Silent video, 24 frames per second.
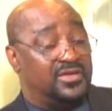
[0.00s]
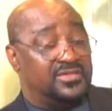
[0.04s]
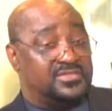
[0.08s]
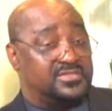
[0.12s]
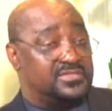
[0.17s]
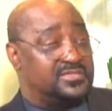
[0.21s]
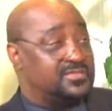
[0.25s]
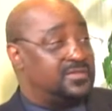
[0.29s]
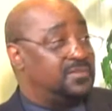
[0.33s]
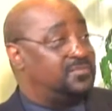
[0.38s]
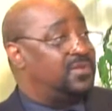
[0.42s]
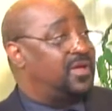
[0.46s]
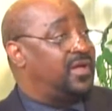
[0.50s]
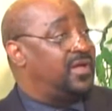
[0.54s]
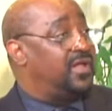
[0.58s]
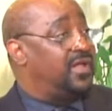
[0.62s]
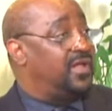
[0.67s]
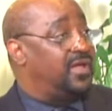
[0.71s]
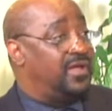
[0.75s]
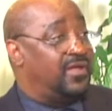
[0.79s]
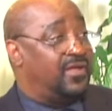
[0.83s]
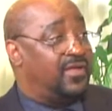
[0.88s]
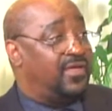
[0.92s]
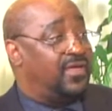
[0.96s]

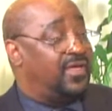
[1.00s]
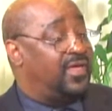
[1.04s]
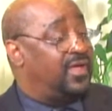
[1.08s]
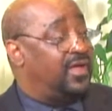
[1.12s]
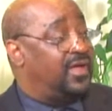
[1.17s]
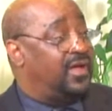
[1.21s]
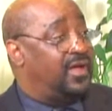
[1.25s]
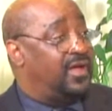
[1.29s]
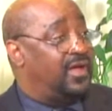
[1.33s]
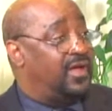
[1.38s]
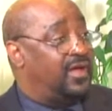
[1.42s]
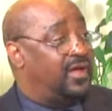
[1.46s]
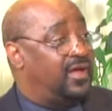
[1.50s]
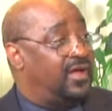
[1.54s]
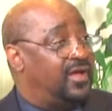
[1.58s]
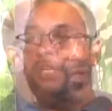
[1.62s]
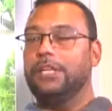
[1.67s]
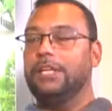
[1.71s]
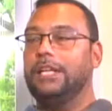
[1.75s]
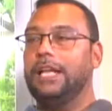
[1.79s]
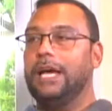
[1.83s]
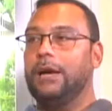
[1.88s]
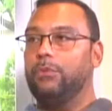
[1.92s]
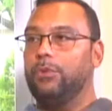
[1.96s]
There was a formula
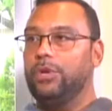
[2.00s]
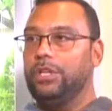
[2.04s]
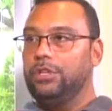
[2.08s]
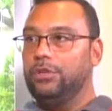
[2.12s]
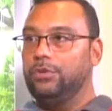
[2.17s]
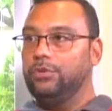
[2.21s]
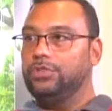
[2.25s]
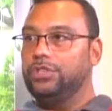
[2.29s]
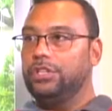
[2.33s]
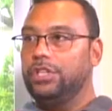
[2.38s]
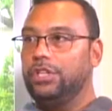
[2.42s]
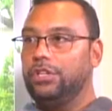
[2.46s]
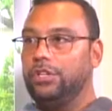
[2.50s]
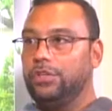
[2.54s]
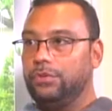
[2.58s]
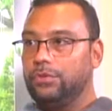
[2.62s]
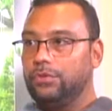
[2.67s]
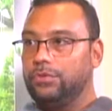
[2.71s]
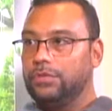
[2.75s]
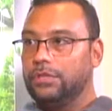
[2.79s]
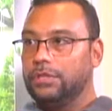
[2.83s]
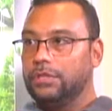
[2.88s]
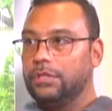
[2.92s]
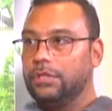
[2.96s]
that we used to
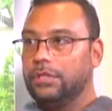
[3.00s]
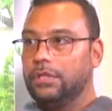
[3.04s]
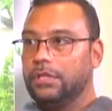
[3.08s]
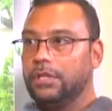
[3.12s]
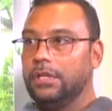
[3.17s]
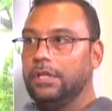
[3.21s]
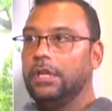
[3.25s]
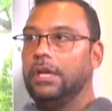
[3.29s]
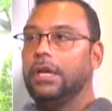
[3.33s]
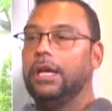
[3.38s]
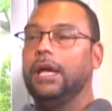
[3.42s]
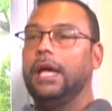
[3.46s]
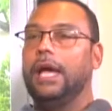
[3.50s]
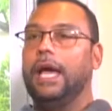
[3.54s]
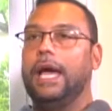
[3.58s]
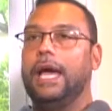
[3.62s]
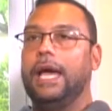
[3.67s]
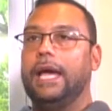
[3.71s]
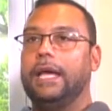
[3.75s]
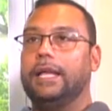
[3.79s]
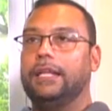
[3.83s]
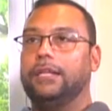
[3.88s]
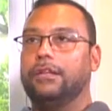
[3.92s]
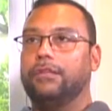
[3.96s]
use.
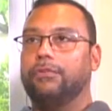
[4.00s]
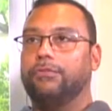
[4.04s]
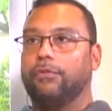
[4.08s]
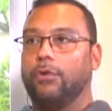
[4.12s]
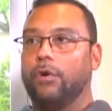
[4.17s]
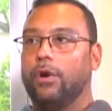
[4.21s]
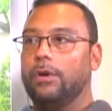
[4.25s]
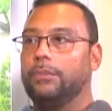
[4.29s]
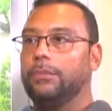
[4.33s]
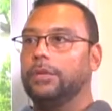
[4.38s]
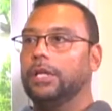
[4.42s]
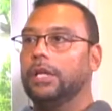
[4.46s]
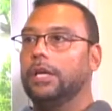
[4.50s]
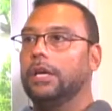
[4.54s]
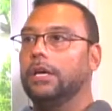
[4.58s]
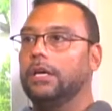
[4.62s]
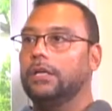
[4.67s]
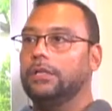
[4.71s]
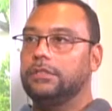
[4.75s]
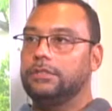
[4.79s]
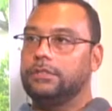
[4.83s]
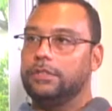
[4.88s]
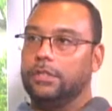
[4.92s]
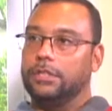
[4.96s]
And the
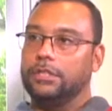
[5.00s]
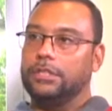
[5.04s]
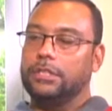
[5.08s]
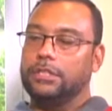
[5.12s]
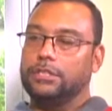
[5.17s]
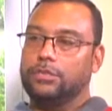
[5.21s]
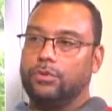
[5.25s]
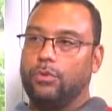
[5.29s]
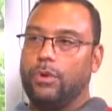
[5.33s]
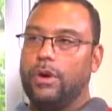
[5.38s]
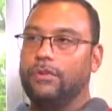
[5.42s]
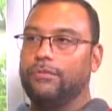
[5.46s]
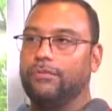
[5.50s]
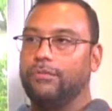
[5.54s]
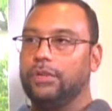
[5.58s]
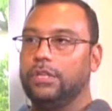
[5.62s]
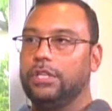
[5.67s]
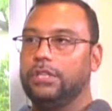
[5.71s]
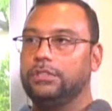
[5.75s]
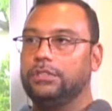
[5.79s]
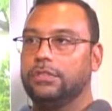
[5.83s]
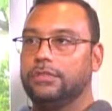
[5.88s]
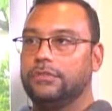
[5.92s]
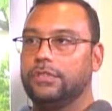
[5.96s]
formula took the square
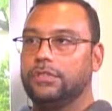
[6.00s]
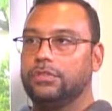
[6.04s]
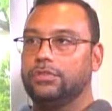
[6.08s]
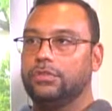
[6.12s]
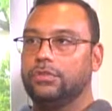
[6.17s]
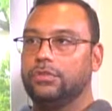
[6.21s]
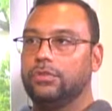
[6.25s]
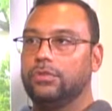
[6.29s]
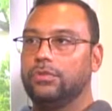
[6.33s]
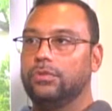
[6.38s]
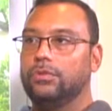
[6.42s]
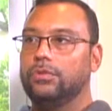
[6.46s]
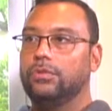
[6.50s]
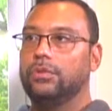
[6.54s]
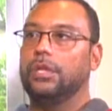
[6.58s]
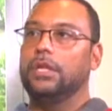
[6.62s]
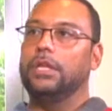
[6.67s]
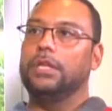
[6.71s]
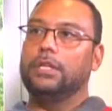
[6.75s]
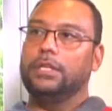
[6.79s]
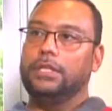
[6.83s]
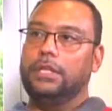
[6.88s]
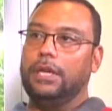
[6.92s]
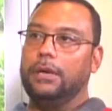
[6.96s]
footage of the school,
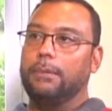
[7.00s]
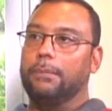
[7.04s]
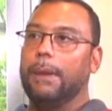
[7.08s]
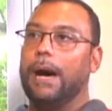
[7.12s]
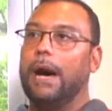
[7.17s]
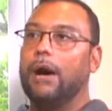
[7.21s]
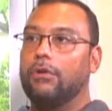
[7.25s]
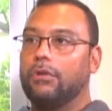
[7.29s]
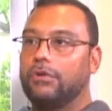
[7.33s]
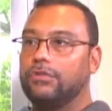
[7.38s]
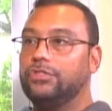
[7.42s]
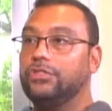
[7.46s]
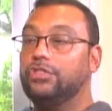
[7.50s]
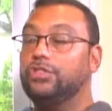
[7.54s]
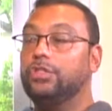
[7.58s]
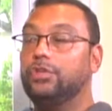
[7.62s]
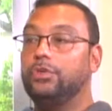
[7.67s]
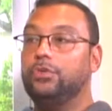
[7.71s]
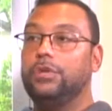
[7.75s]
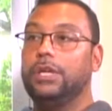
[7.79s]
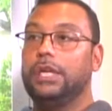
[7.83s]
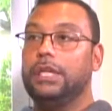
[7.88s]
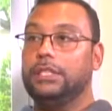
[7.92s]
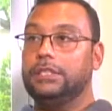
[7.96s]
the amount of
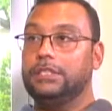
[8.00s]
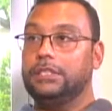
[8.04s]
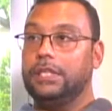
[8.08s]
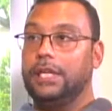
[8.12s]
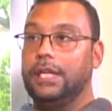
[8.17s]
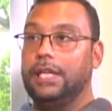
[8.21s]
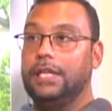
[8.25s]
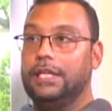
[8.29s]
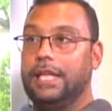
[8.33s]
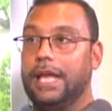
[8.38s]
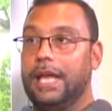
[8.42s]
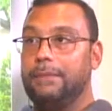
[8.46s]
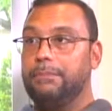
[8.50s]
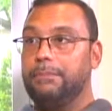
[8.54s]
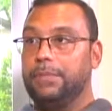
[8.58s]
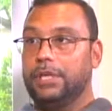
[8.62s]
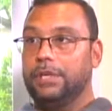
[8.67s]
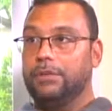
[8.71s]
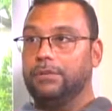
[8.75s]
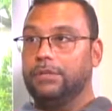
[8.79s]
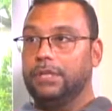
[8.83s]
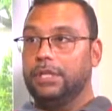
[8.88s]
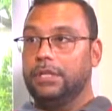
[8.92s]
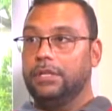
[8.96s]
students in that
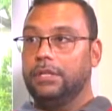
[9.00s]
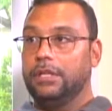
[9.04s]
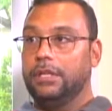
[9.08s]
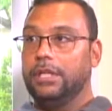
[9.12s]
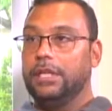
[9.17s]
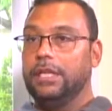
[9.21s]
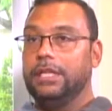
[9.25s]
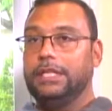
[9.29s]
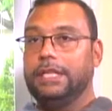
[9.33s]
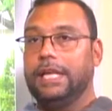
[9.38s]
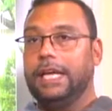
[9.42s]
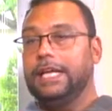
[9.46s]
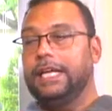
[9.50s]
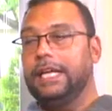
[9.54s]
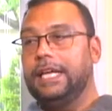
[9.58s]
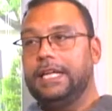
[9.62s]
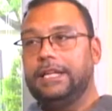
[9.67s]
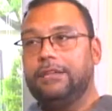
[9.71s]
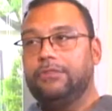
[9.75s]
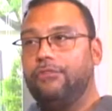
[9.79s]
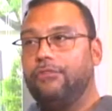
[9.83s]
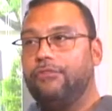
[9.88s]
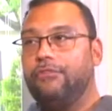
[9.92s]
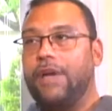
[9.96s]
building. Right. They
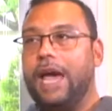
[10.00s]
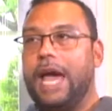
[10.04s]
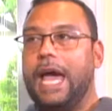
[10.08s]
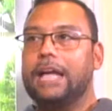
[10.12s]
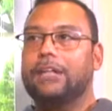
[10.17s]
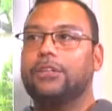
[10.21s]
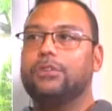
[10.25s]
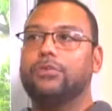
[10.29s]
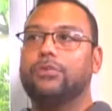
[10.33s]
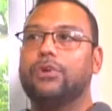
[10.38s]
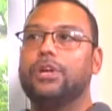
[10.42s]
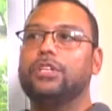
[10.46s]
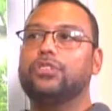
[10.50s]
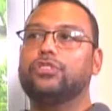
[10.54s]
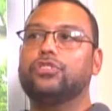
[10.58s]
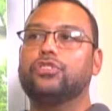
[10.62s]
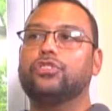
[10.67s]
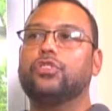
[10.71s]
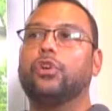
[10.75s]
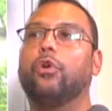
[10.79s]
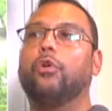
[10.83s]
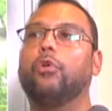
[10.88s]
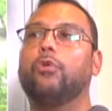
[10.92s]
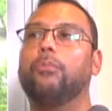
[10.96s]
didn't factor in
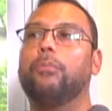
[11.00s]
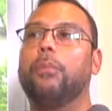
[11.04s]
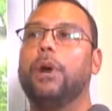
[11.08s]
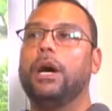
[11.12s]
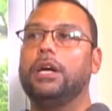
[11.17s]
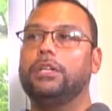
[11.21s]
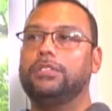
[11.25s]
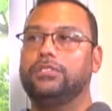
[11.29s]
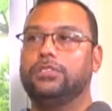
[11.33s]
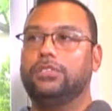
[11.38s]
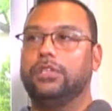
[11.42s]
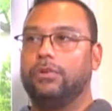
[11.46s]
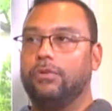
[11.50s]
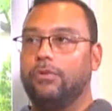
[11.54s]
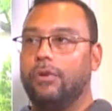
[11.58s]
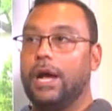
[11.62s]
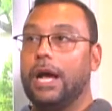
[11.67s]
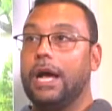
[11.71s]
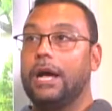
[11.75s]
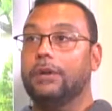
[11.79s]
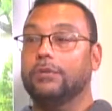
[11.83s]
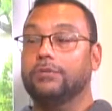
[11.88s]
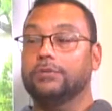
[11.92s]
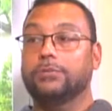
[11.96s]
so much the
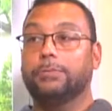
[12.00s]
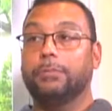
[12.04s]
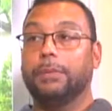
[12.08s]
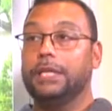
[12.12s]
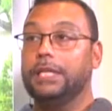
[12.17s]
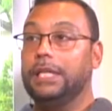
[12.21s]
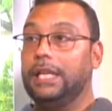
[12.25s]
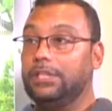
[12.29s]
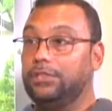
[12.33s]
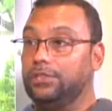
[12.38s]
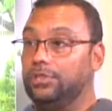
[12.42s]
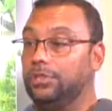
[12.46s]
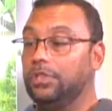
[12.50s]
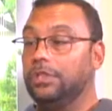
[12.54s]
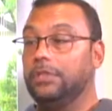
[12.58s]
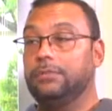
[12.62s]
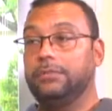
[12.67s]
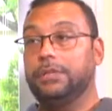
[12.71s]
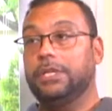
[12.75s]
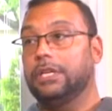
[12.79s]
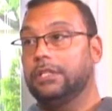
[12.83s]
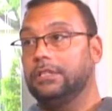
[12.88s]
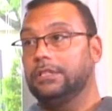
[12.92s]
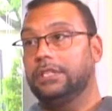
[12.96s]
grounds, but they should,
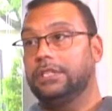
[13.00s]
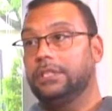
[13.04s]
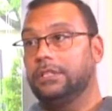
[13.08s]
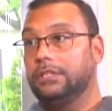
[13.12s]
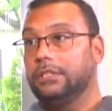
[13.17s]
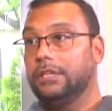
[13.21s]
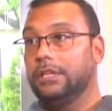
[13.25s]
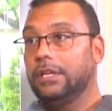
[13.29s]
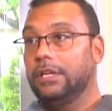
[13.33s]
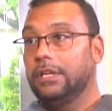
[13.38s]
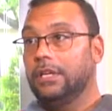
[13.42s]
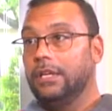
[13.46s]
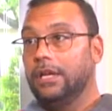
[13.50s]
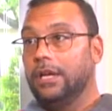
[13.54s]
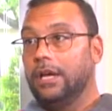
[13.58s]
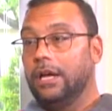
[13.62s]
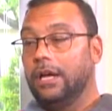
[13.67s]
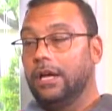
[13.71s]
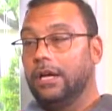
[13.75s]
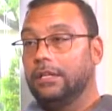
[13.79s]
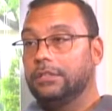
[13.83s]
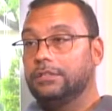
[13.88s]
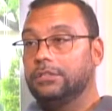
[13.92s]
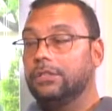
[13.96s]
because in
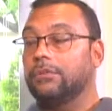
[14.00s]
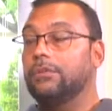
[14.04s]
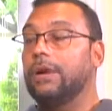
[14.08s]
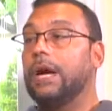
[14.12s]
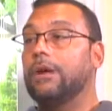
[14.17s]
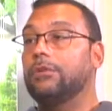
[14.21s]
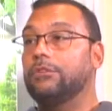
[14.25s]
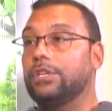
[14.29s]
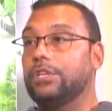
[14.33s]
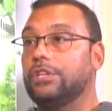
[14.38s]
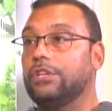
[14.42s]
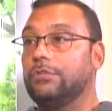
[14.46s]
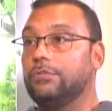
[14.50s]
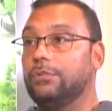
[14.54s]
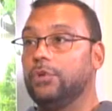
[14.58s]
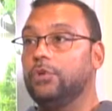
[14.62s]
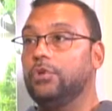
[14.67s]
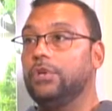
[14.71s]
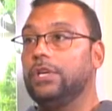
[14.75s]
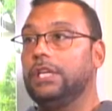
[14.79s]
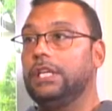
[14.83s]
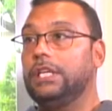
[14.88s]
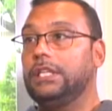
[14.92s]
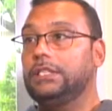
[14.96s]
surrounding
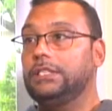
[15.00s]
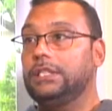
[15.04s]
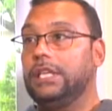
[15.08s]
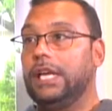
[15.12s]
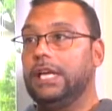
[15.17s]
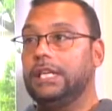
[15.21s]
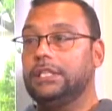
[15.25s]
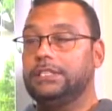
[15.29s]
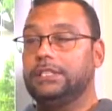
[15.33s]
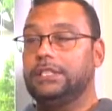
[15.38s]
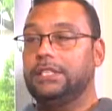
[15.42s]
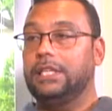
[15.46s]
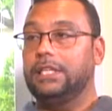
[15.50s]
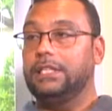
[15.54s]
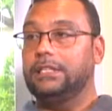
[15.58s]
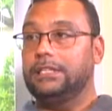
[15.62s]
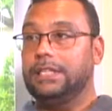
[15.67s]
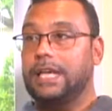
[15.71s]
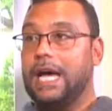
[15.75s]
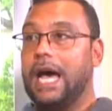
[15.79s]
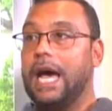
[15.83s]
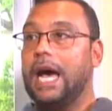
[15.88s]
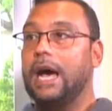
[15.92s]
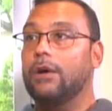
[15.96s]
communities, it's the
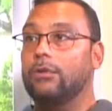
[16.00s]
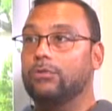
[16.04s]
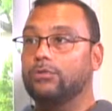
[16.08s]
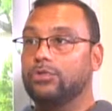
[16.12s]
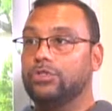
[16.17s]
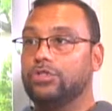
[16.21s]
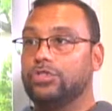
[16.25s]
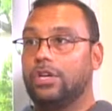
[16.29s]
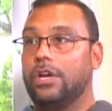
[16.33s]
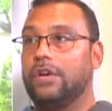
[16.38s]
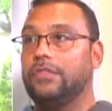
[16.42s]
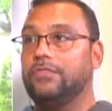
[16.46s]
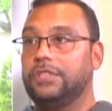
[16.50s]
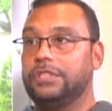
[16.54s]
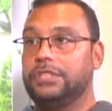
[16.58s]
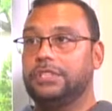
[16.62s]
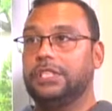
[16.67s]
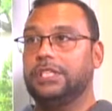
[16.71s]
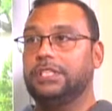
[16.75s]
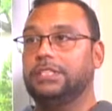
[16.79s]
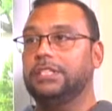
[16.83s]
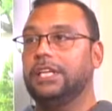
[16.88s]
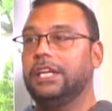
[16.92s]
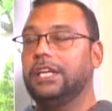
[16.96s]
town
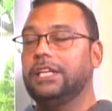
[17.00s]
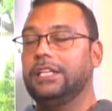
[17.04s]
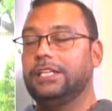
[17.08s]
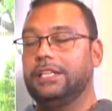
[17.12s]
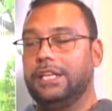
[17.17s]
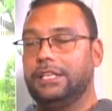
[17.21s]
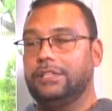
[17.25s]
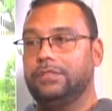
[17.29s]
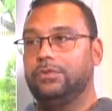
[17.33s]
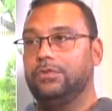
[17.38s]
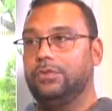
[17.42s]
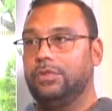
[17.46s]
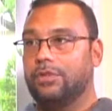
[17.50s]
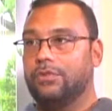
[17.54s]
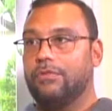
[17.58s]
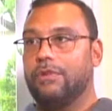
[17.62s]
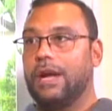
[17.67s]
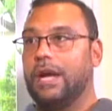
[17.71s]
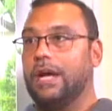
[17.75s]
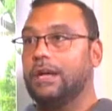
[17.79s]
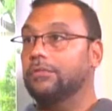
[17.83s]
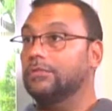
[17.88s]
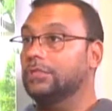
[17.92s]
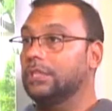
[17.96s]
services that do the
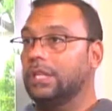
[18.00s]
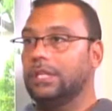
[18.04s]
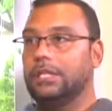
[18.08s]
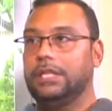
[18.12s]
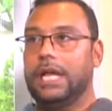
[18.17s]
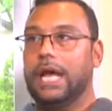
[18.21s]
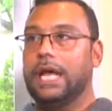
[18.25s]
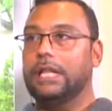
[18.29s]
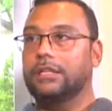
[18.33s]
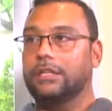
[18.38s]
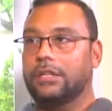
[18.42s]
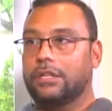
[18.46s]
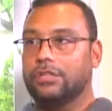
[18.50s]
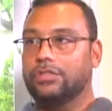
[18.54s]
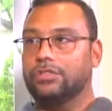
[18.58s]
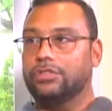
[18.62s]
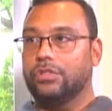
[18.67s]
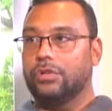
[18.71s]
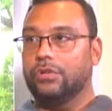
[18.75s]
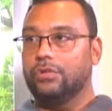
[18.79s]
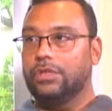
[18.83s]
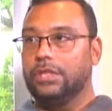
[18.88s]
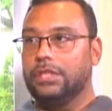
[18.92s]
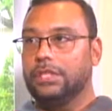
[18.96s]
grounds, not the
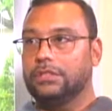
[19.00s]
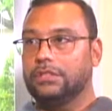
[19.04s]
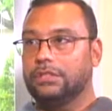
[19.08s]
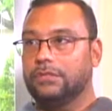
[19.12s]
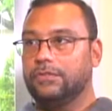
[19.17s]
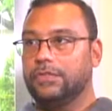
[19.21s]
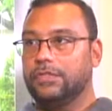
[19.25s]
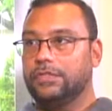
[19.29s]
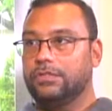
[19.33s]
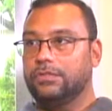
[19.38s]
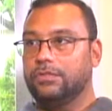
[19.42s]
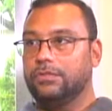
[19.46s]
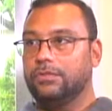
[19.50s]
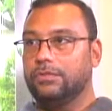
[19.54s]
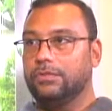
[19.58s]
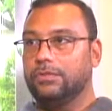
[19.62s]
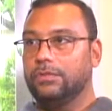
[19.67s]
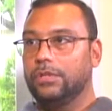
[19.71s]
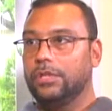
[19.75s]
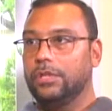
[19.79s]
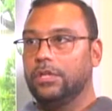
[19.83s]
custodians of the school.